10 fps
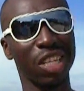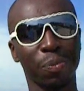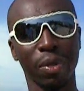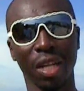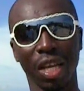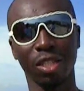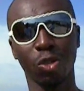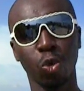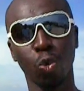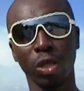I spent like
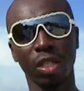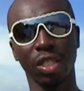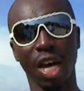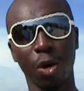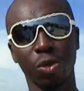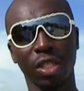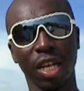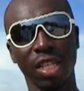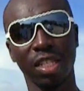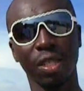2 weeks
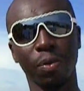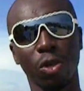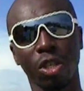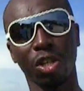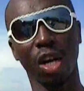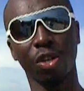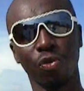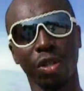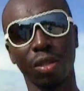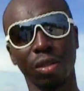outside sleeping on the
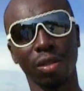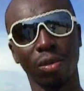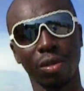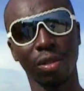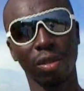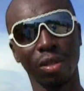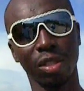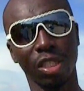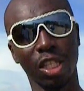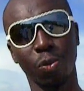concrete
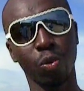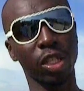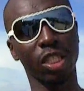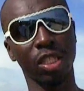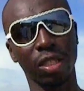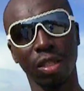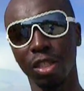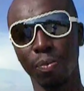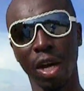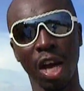just with a sheet
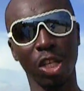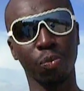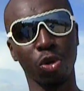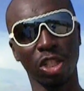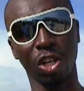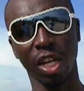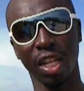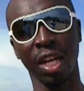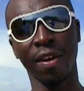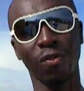because my house broke down.
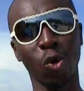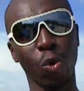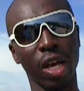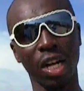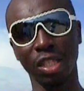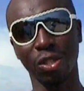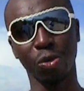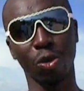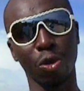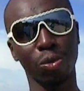I didn't have nowhere else
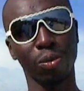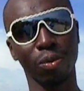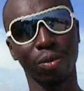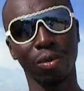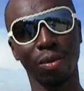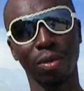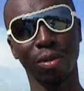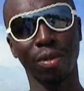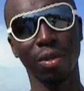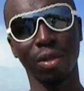to go.
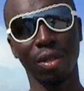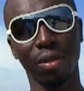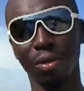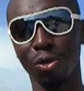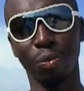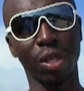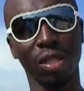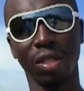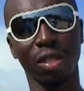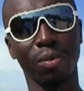So
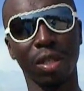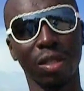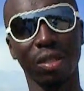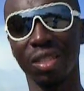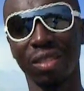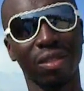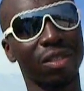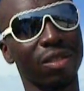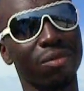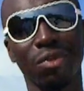basically, because
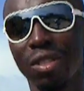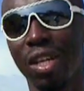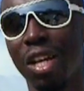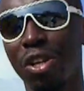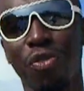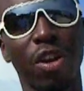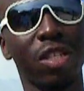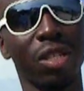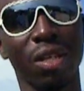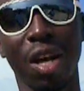it's kind of
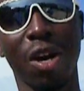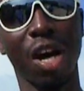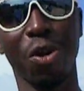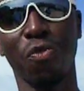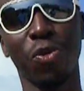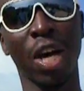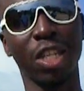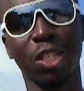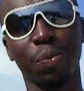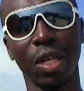crazy. I don't even know
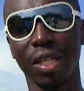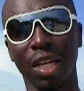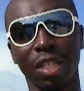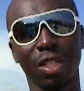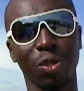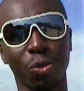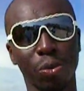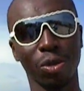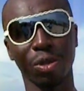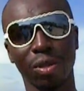how to explain that to you.
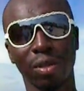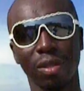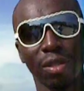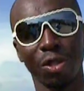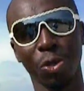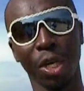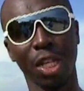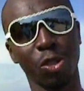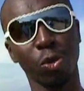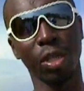You
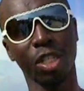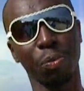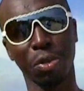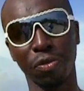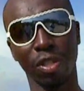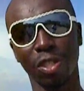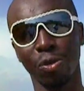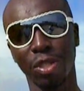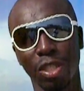have to do the experience.